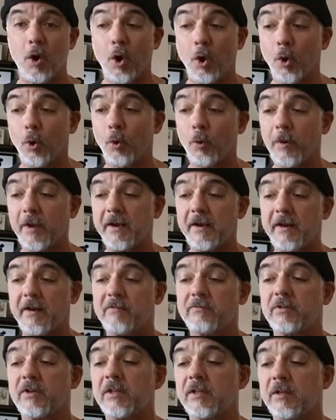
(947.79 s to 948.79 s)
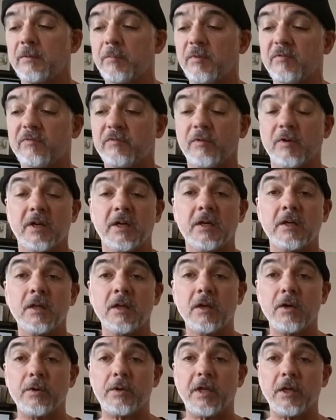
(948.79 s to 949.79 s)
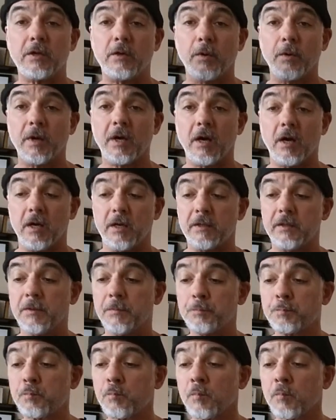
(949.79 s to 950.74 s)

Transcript: O and everything before. Okay, going on.